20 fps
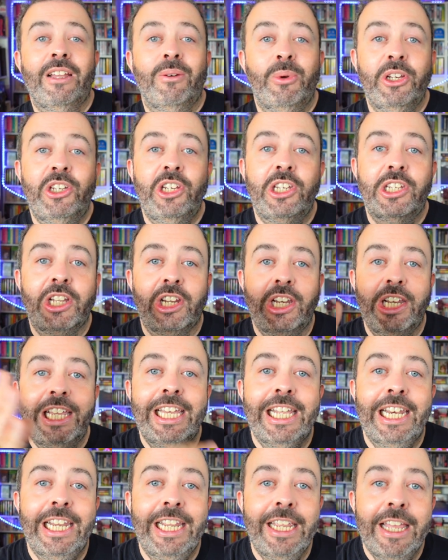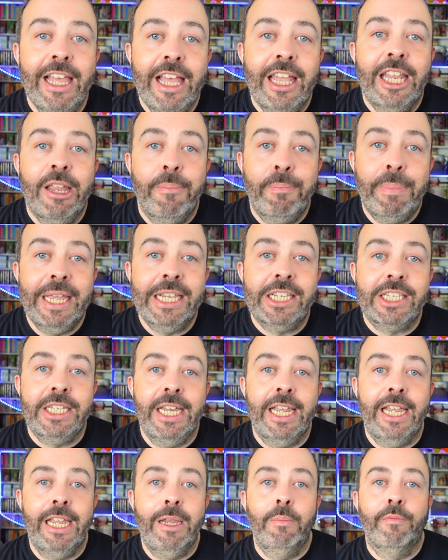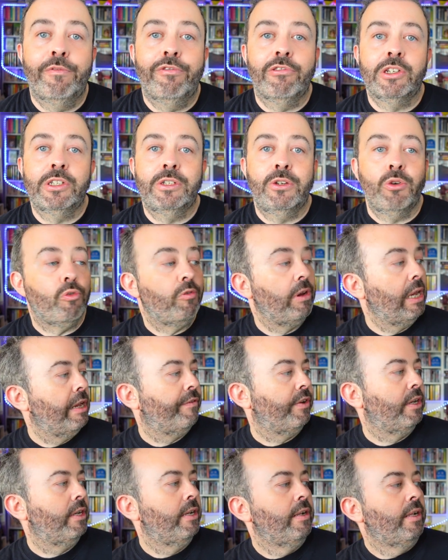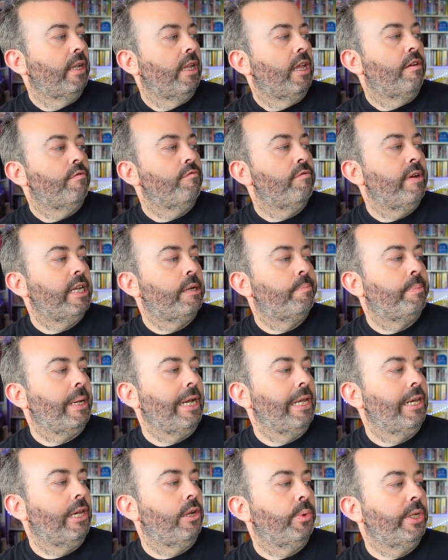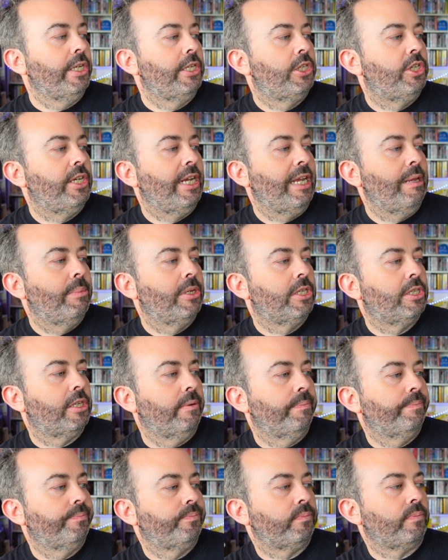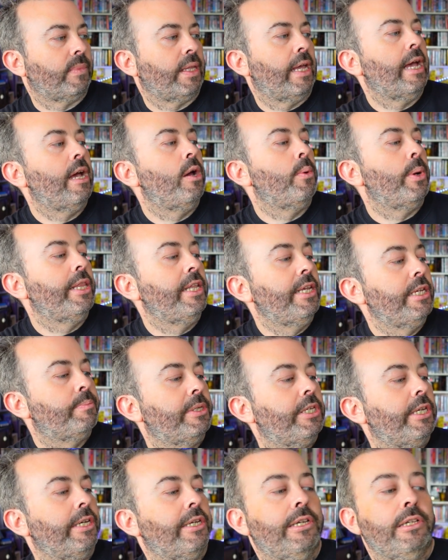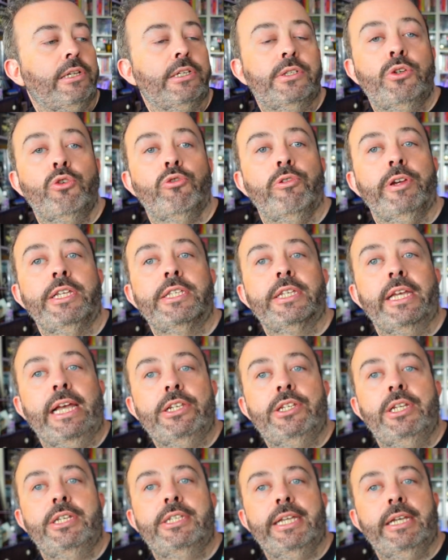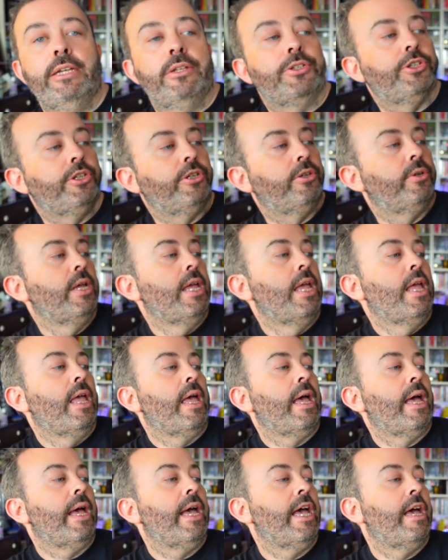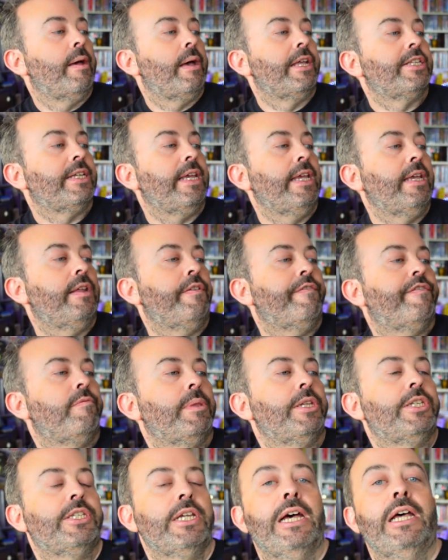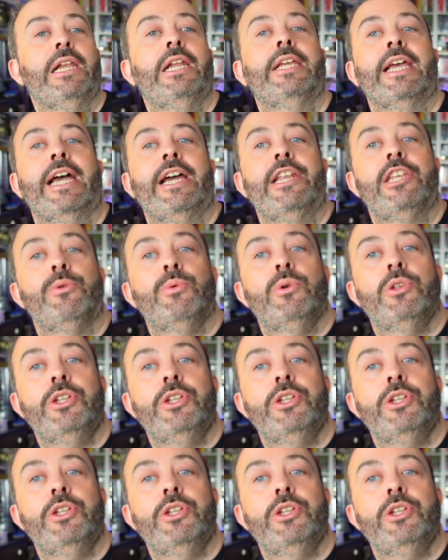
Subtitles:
which is clearly the best name for a story ever, read by Louise Jameson. Oh, and these particular stories, it actually tells you, are taken from the Dalek Annual